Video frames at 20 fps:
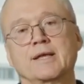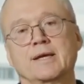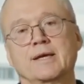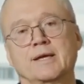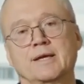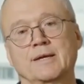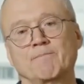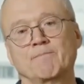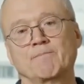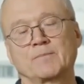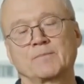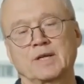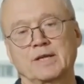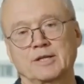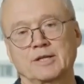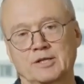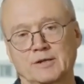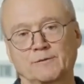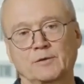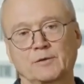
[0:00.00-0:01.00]

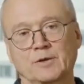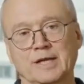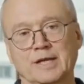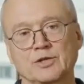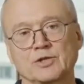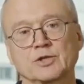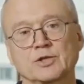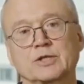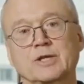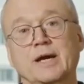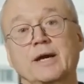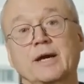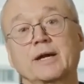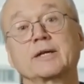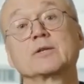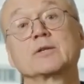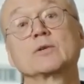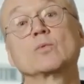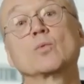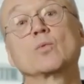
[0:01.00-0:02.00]
a differential
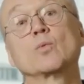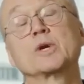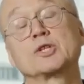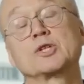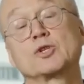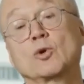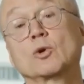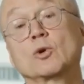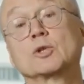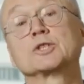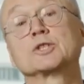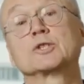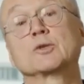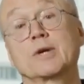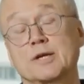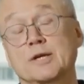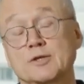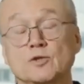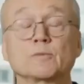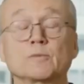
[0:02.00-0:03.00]
current, which also
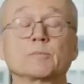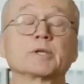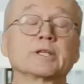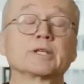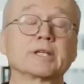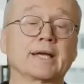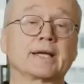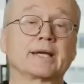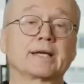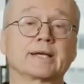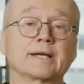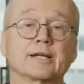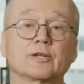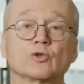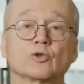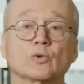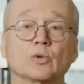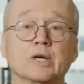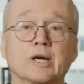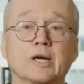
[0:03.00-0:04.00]
has to be taken
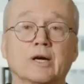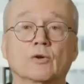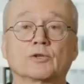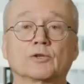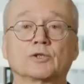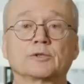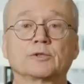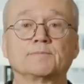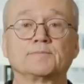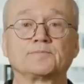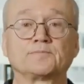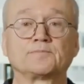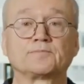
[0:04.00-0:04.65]
into account.